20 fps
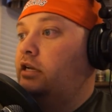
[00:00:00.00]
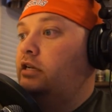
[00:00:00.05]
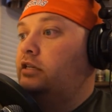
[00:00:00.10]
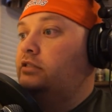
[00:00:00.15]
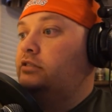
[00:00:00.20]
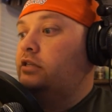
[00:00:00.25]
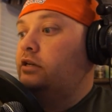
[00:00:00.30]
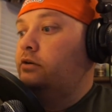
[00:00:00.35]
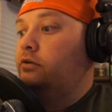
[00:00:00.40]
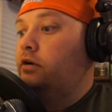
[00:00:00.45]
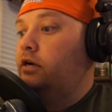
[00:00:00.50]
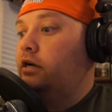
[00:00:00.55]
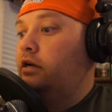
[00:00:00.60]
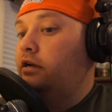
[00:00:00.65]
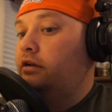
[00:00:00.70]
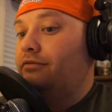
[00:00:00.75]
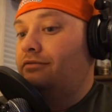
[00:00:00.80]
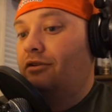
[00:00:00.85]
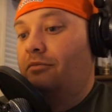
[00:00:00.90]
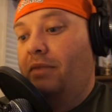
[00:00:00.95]
So
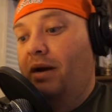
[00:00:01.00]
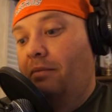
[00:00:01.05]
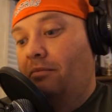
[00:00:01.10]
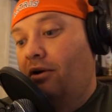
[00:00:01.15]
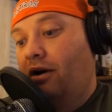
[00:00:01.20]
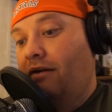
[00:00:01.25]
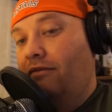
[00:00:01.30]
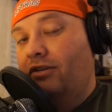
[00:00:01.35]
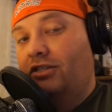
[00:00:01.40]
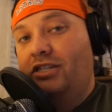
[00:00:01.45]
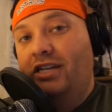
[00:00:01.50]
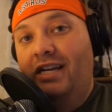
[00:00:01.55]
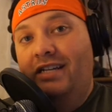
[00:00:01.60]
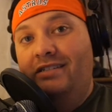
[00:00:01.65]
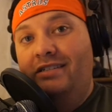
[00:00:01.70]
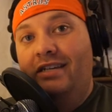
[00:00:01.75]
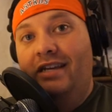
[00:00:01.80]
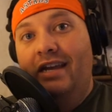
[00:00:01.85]
remember, every chance you